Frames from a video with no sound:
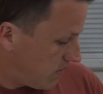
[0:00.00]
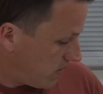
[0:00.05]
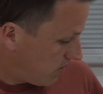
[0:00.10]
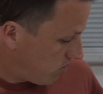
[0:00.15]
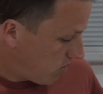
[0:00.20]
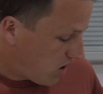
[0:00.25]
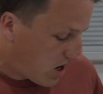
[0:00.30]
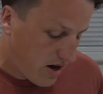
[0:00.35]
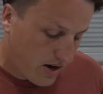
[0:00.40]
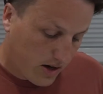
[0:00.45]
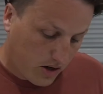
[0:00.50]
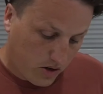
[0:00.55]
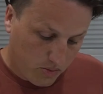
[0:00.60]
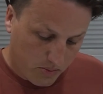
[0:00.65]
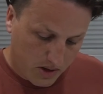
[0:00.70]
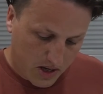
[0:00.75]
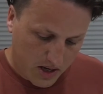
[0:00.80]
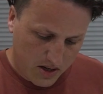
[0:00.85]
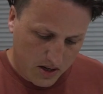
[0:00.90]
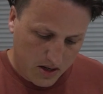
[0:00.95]
Wiring
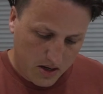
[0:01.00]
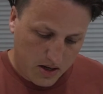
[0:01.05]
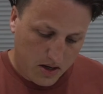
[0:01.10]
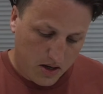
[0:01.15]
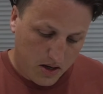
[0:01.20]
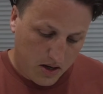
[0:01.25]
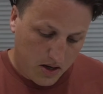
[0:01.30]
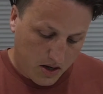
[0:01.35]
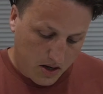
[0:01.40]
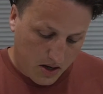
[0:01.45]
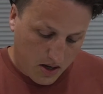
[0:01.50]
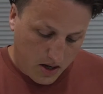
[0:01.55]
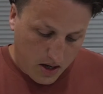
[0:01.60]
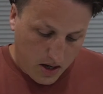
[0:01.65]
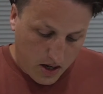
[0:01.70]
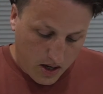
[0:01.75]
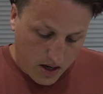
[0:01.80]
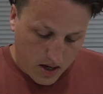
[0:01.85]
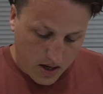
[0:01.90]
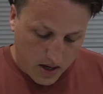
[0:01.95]
loom there,
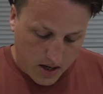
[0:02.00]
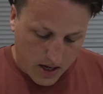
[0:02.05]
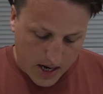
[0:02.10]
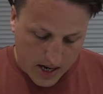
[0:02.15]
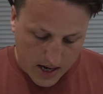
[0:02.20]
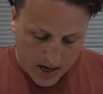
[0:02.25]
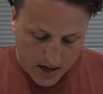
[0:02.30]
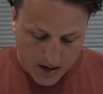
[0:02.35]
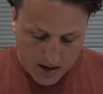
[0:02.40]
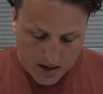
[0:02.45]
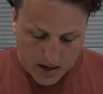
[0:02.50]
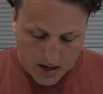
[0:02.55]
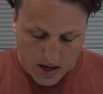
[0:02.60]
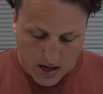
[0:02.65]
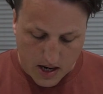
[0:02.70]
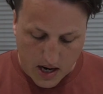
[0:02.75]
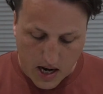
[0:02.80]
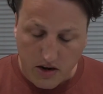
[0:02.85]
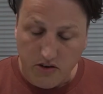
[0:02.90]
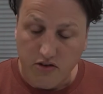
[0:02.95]

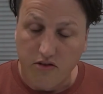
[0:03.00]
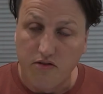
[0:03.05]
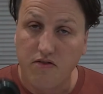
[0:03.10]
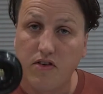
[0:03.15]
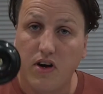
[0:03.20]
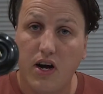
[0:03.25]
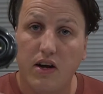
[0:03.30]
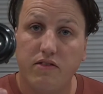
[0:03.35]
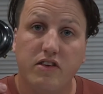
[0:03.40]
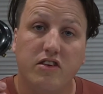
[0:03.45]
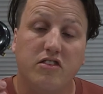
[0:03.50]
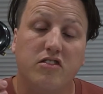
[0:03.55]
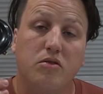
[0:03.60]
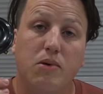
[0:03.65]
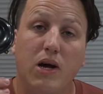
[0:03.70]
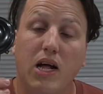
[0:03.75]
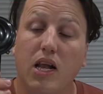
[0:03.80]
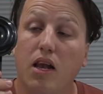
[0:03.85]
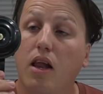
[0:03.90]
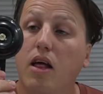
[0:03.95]
105
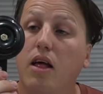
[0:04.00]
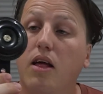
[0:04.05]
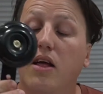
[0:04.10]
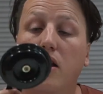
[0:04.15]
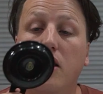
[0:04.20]
decibel